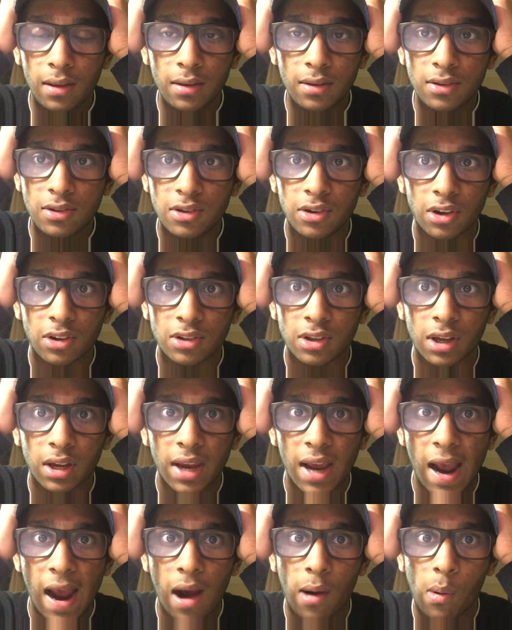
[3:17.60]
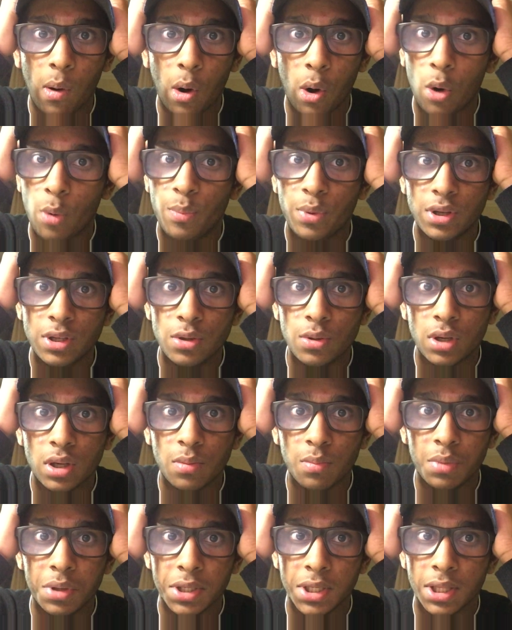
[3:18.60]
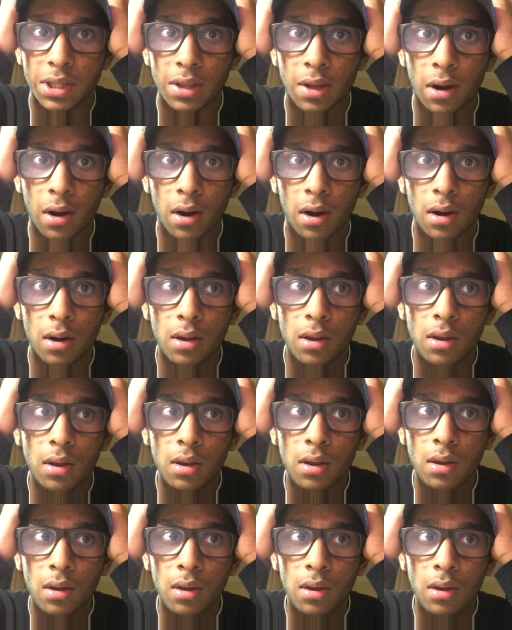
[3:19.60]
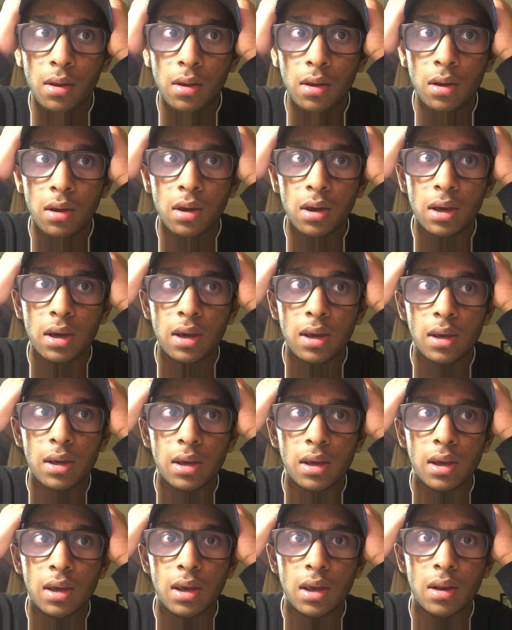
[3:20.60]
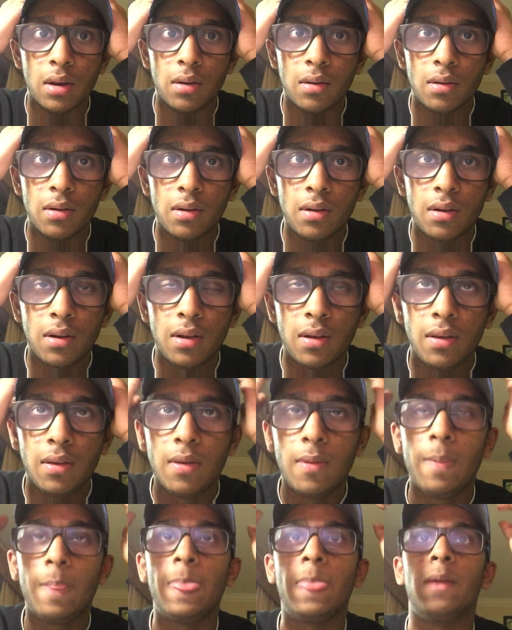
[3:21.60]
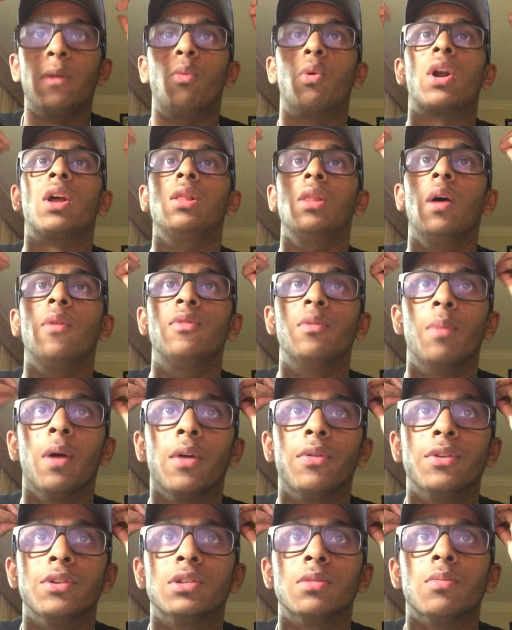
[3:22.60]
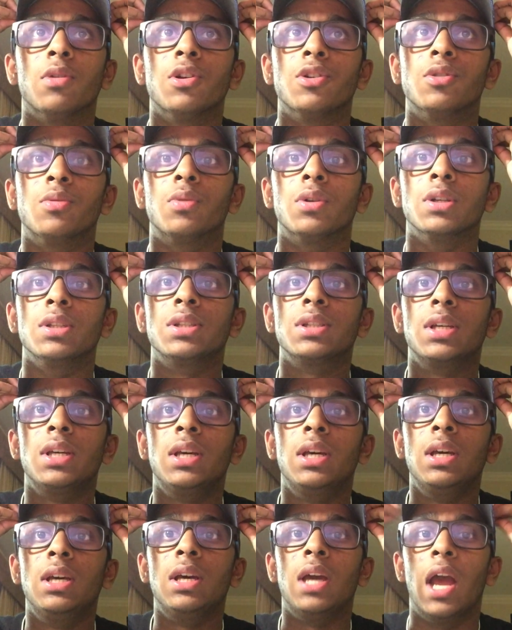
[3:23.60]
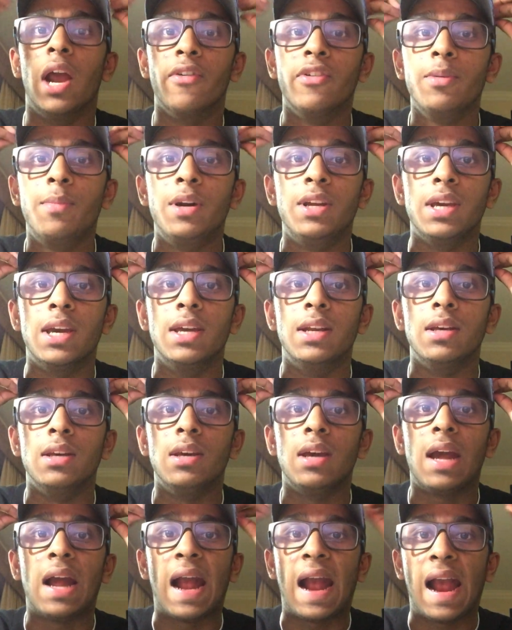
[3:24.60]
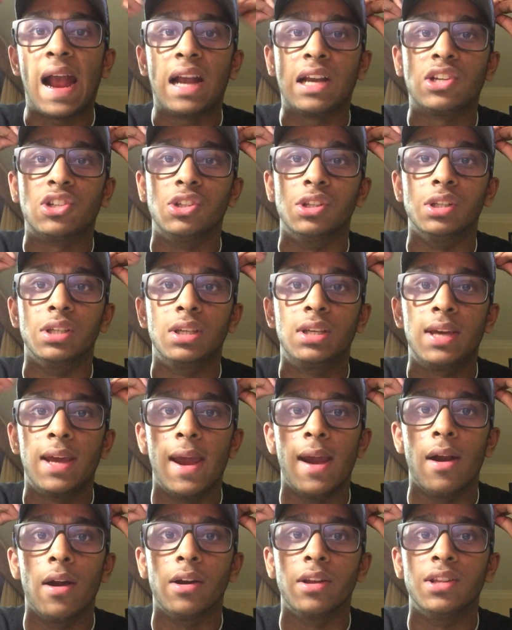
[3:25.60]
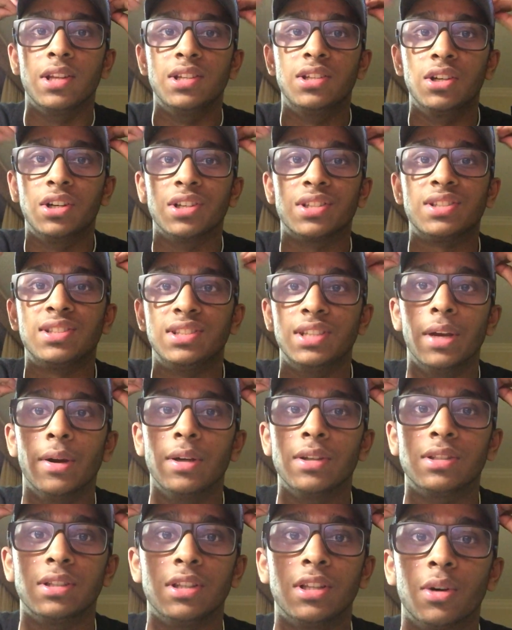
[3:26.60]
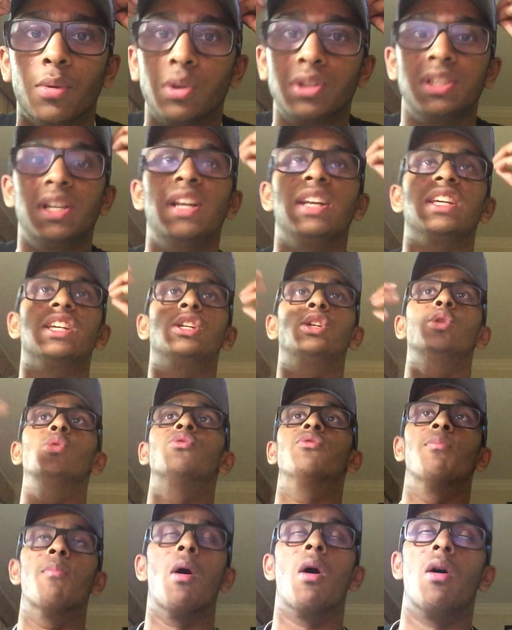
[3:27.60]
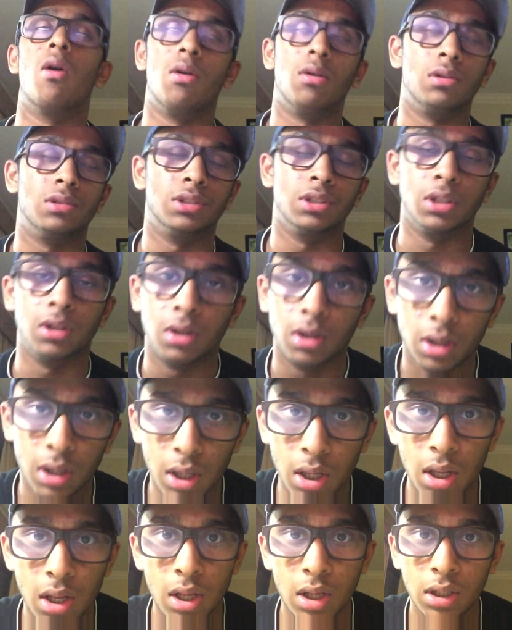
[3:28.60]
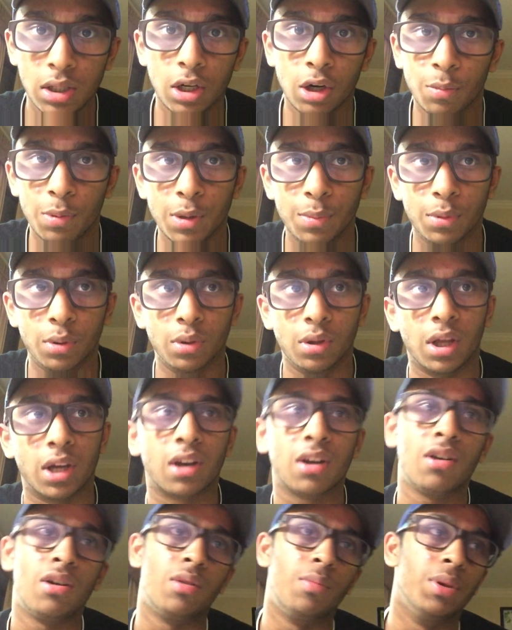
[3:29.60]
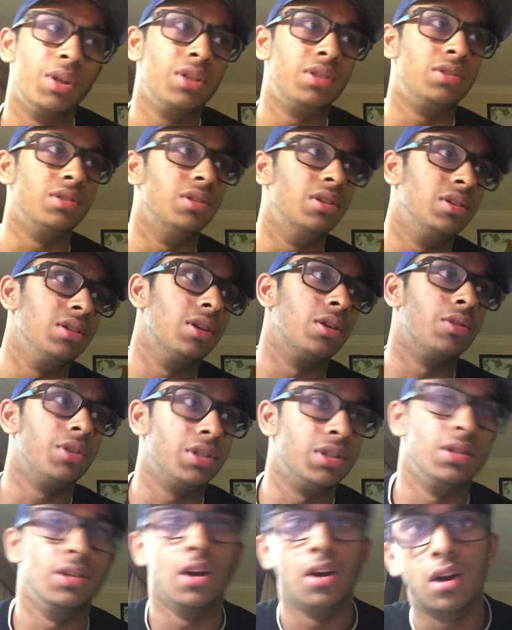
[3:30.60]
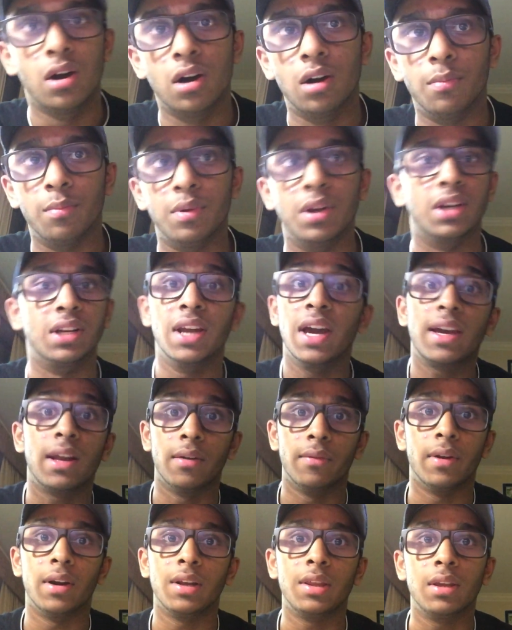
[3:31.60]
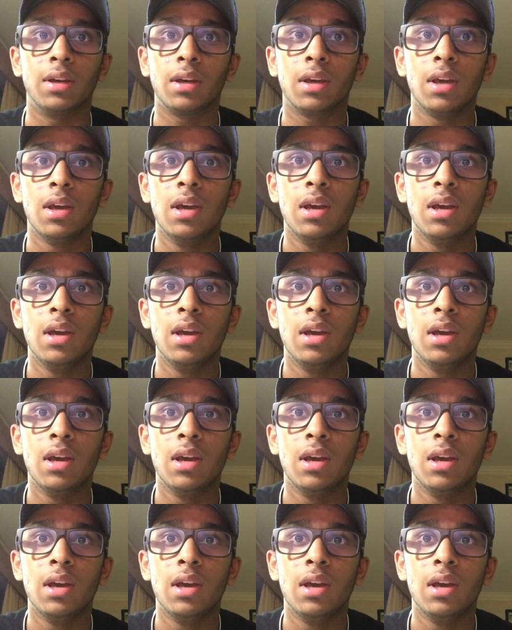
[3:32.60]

It's just like how open you can be in there. And what I loved about this immersion was everybody in it actually cared and they took it seriously. There wasn't any goofballs or, people were like, oh, but this is dumb, being negative, anything.